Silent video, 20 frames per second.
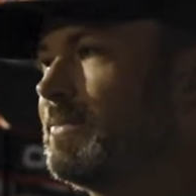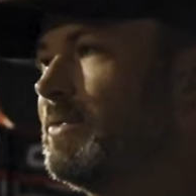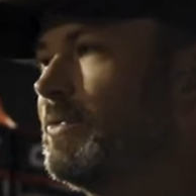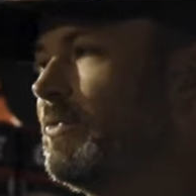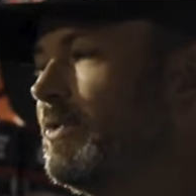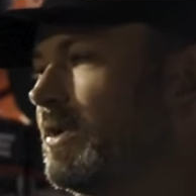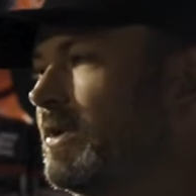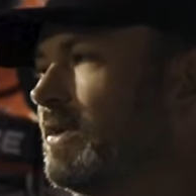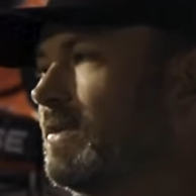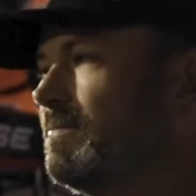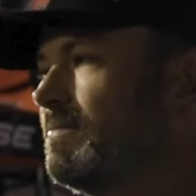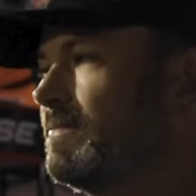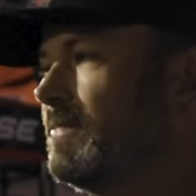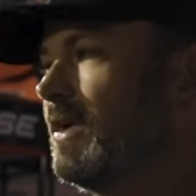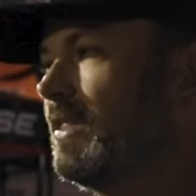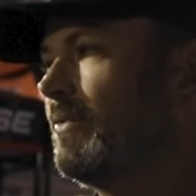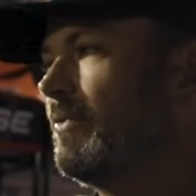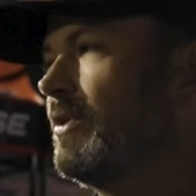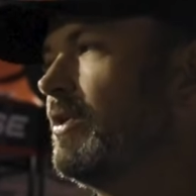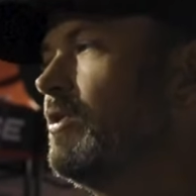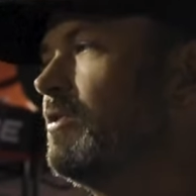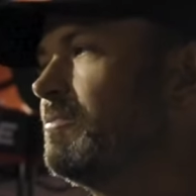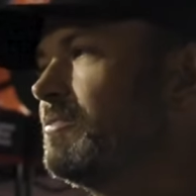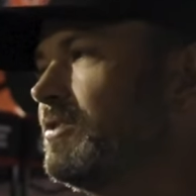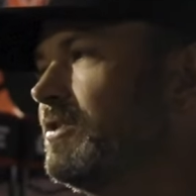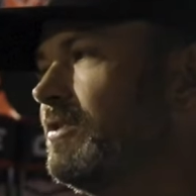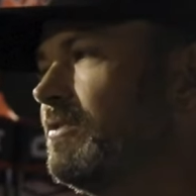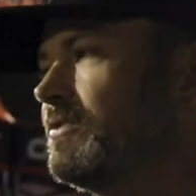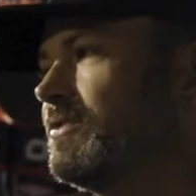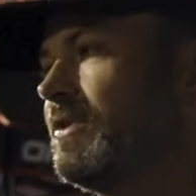I'd be working on the way home
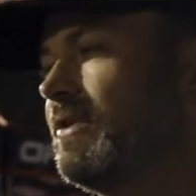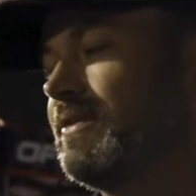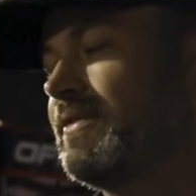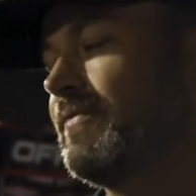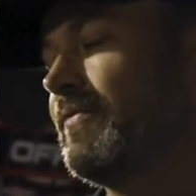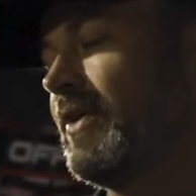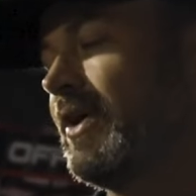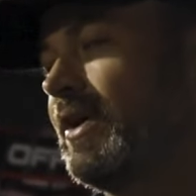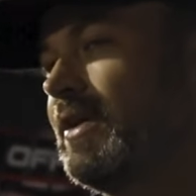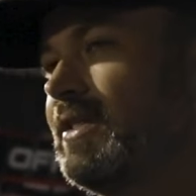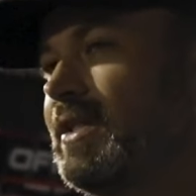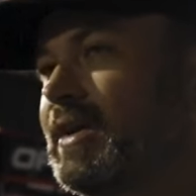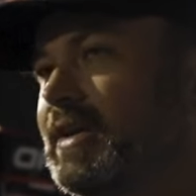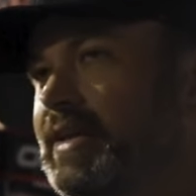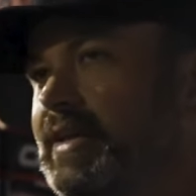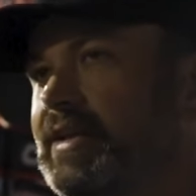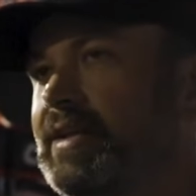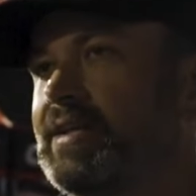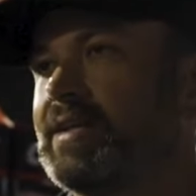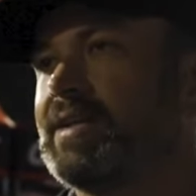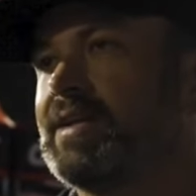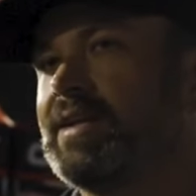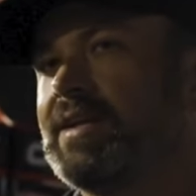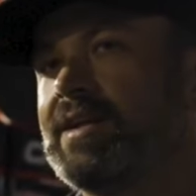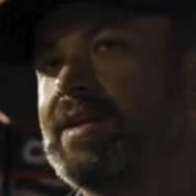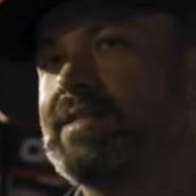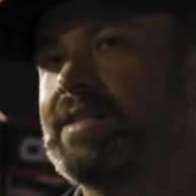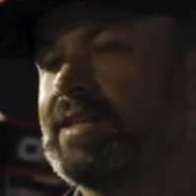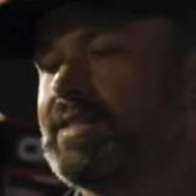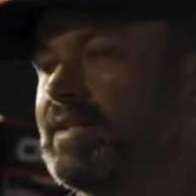too. So right. I was very lucky
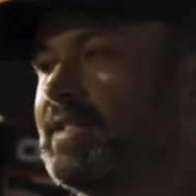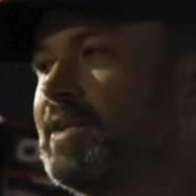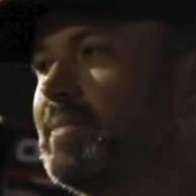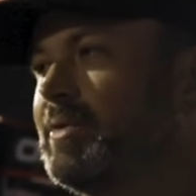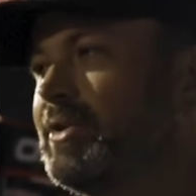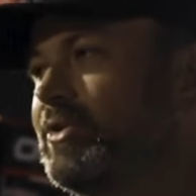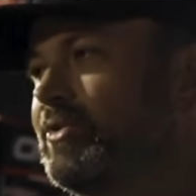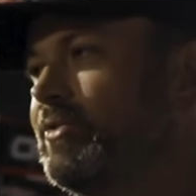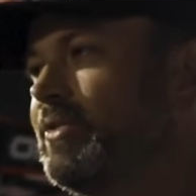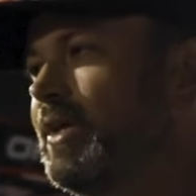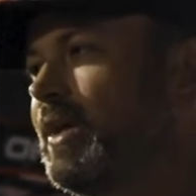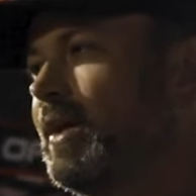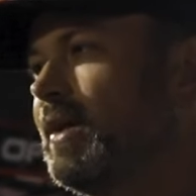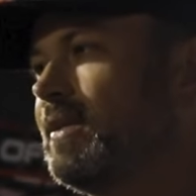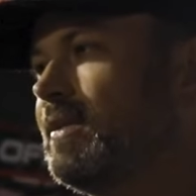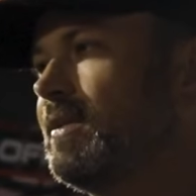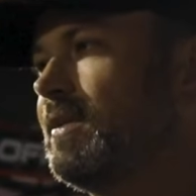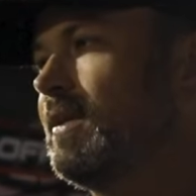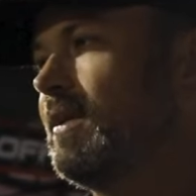that they let me do that.